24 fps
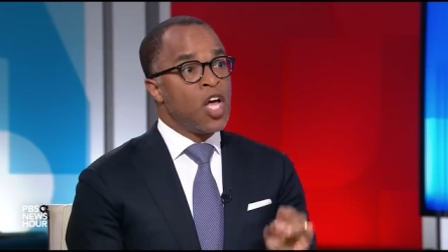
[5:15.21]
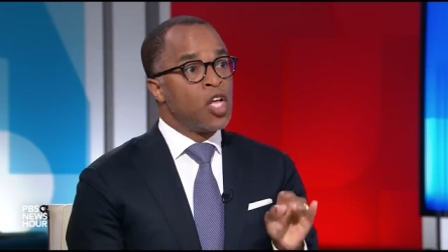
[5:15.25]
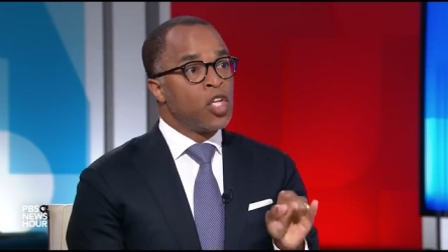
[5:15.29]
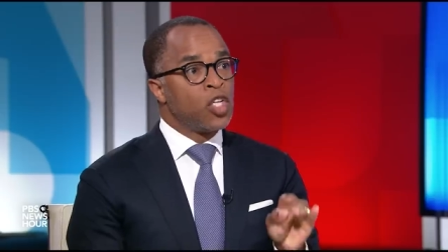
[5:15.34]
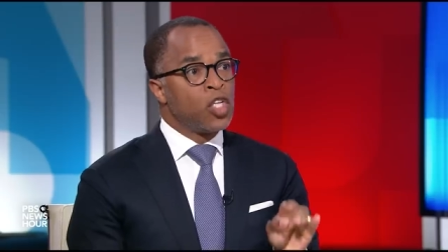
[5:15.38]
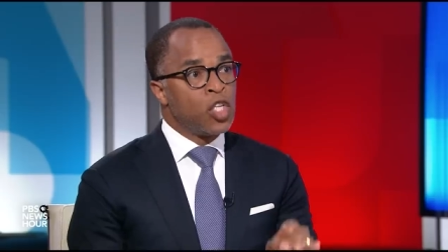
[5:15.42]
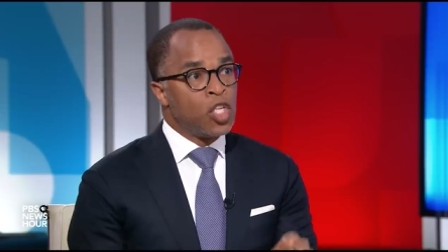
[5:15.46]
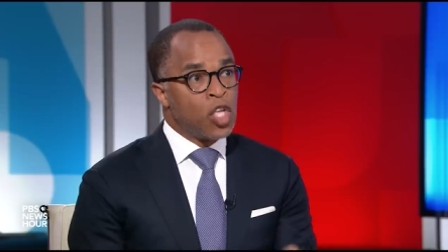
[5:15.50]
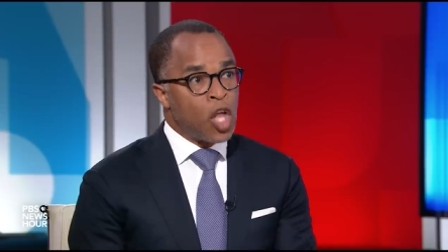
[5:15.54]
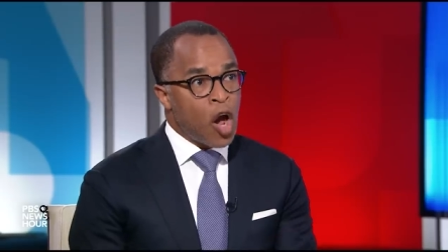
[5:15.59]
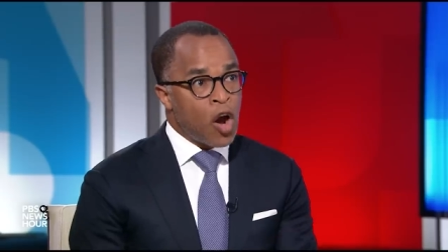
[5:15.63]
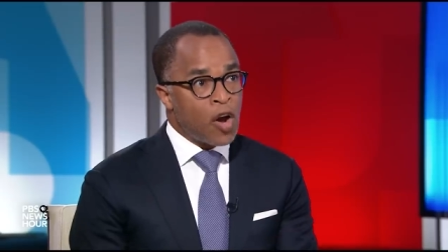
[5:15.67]

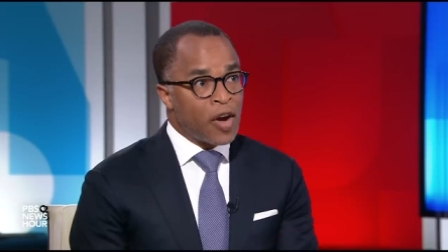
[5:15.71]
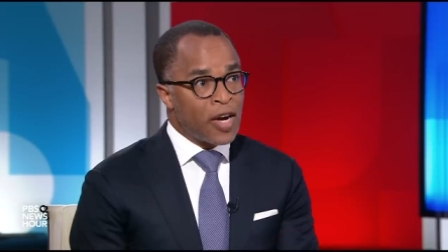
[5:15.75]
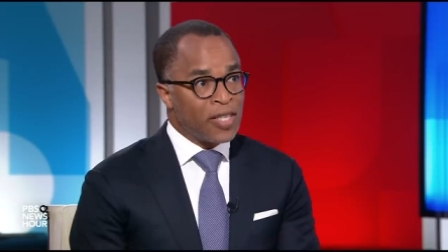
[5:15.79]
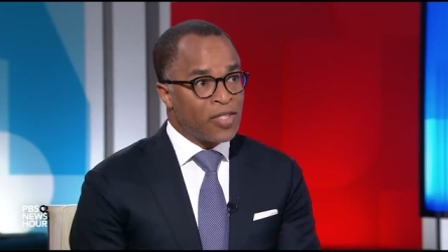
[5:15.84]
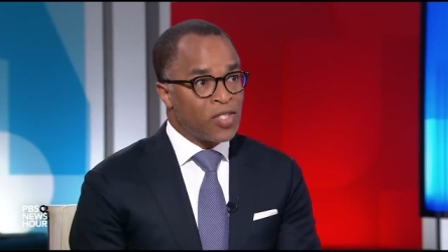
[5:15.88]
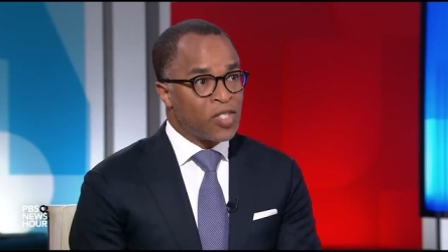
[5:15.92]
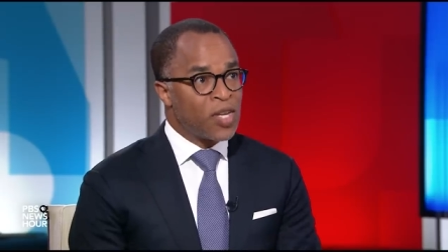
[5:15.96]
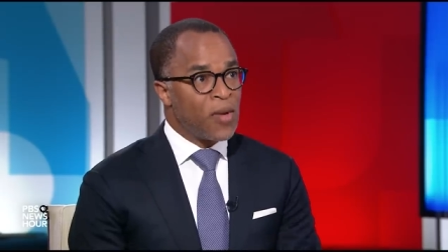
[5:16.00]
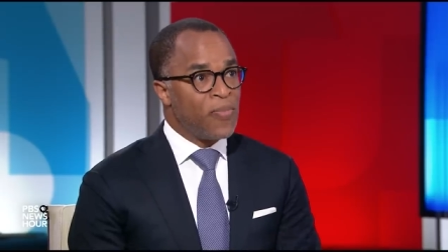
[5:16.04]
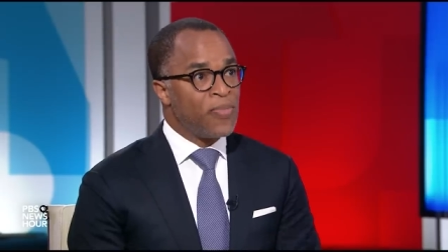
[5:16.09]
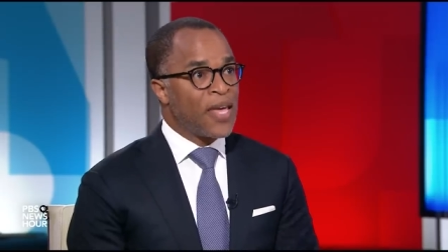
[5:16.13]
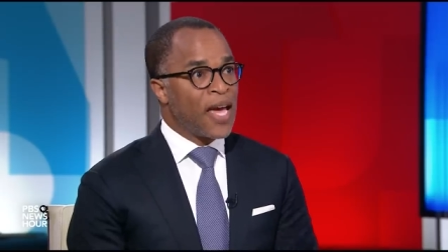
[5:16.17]

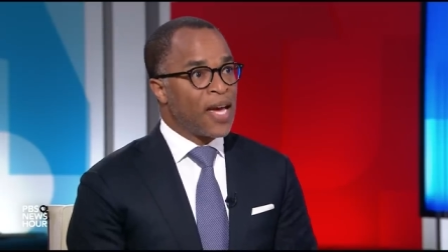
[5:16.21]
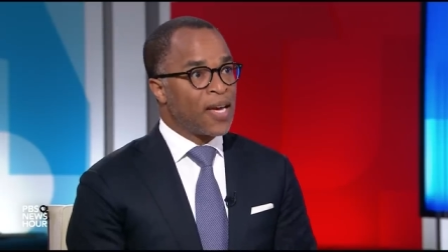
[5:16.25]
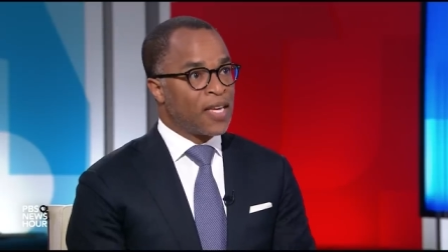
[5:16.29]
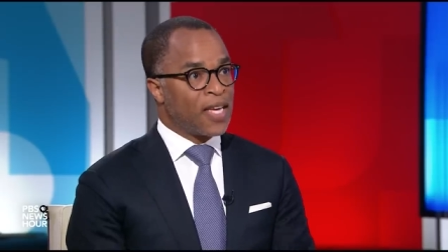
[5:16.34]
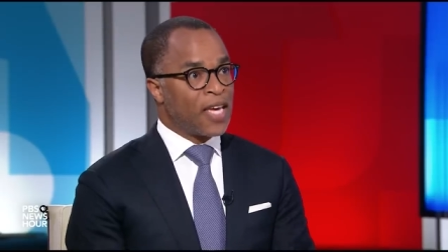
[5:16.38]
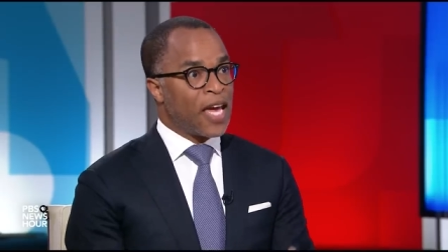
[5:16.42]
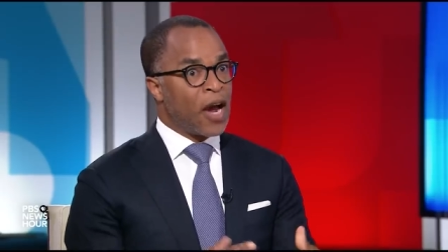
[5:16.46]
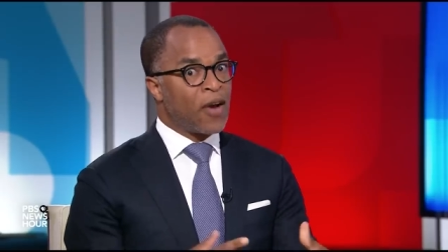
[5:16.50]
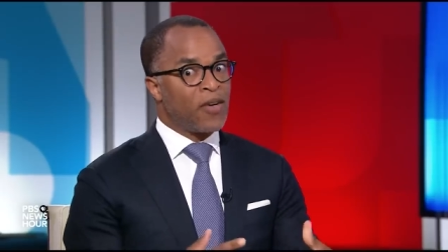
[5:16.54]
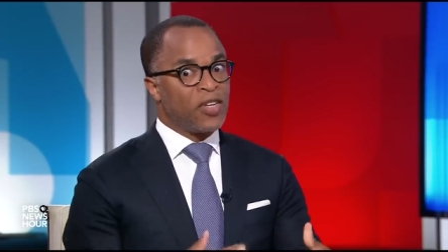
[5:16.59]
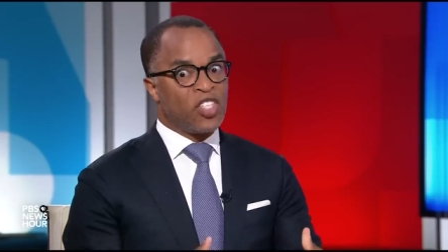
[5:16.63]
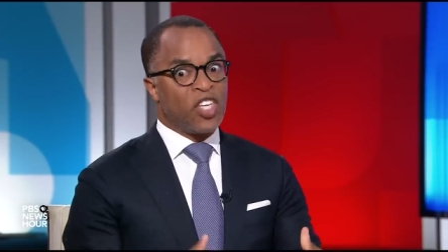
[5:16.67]
Lawrence, that
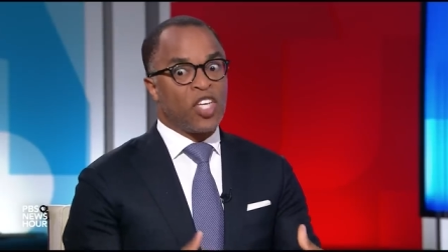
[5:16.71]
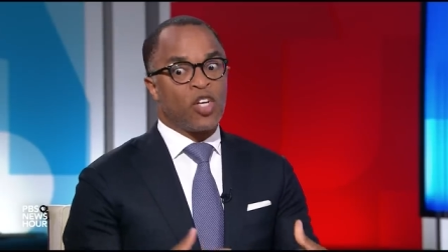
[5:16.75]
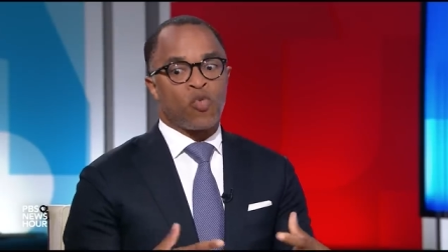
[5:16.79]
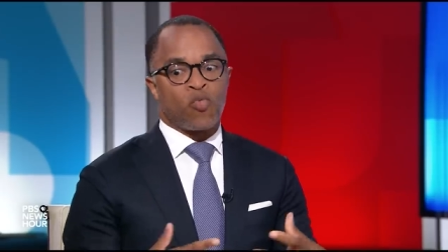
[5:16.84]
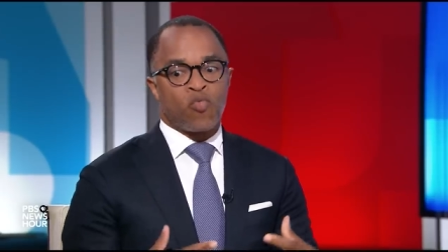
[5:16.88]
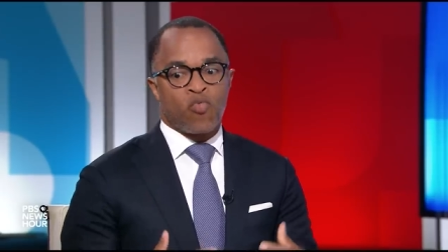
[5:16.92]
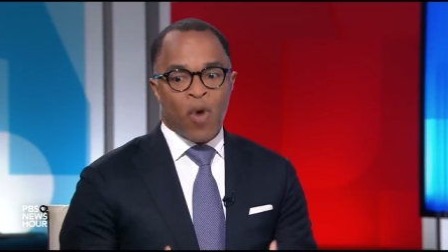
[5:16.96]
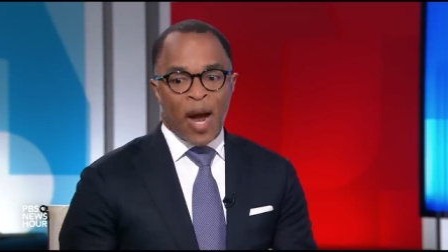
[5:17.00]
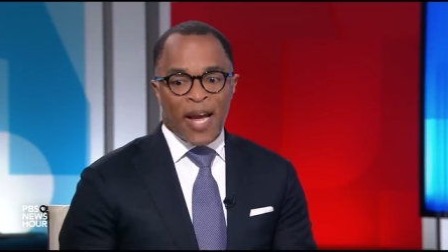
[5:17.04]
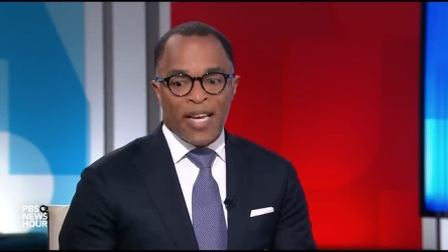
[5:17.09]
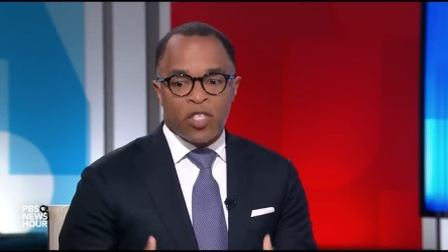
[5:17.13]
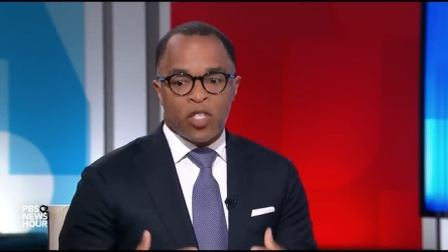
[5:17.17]
guaranteed a
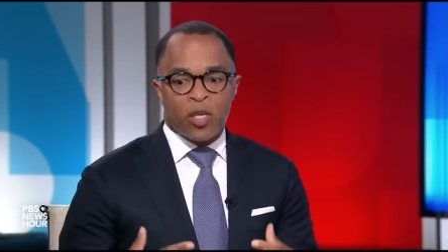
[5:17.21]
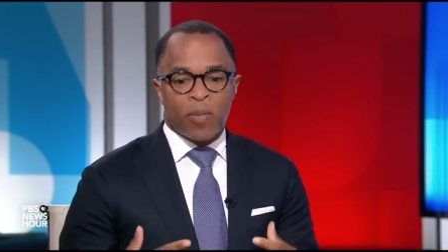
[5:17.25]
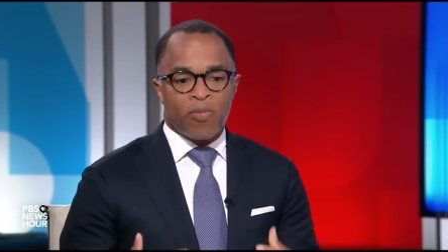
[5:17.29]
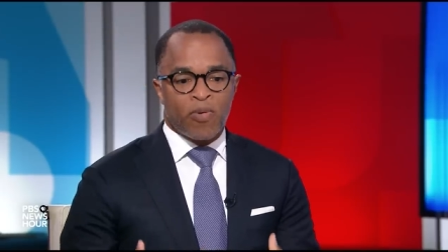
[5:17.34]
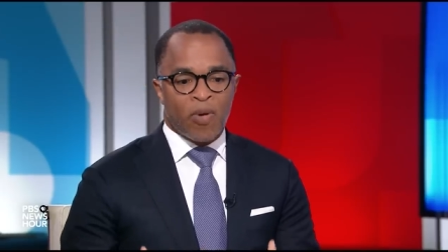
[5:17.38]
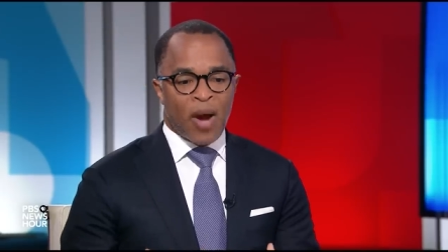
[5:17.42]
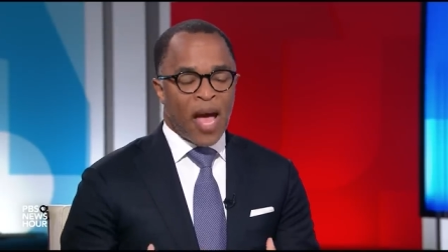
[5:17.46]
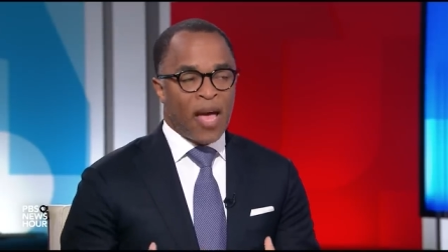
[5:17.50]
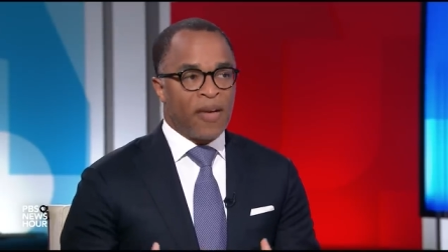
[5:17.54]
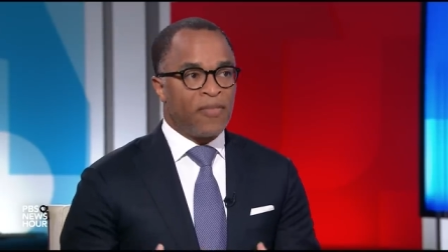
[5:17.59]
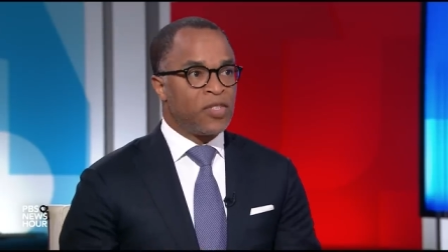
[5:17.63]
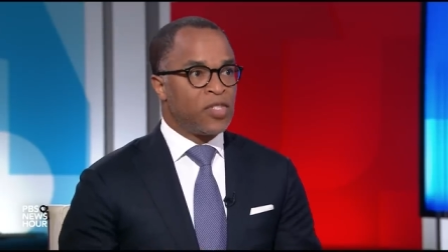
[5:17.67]
right to
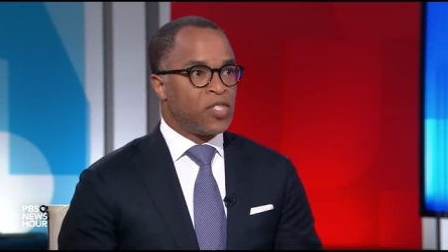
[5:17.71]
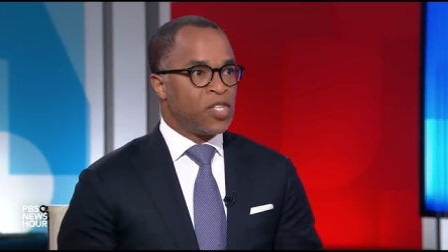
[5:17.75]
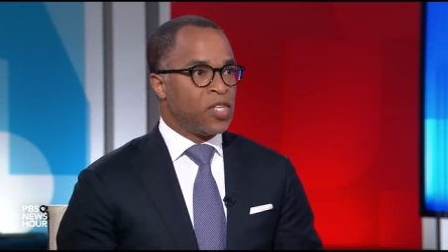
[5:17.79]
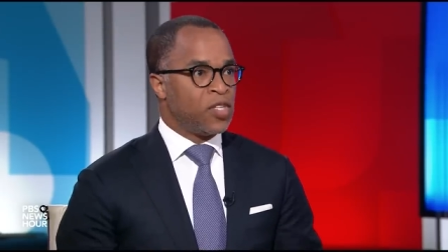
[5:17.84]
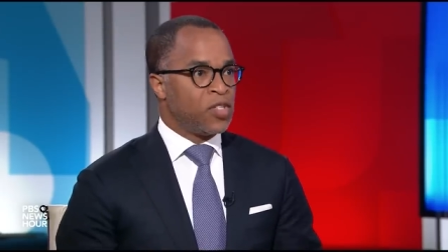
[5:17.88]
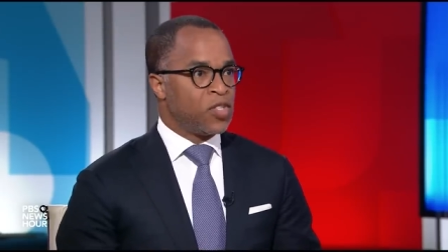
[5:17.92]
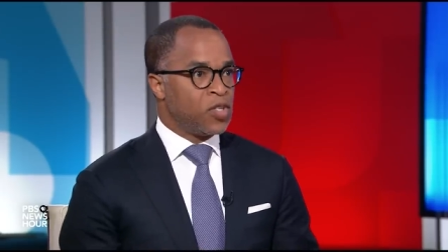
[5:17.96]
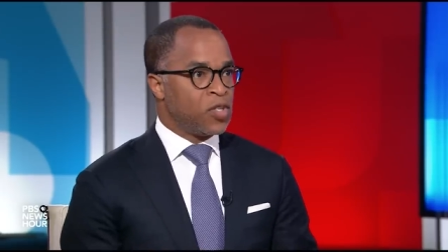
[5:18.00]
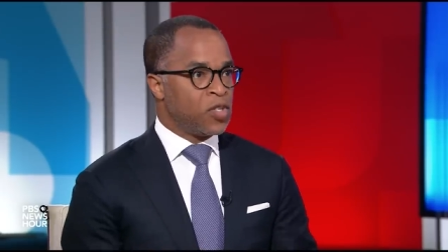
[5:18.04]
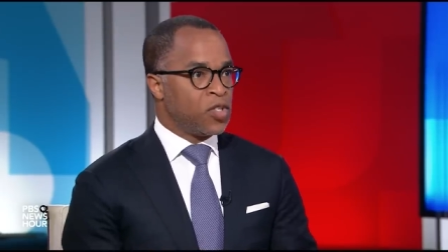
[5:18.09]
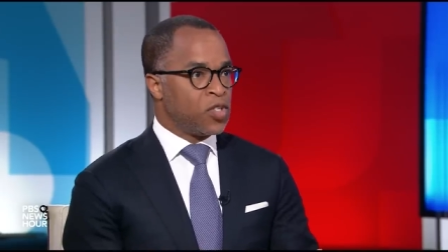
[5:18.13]
privacy to,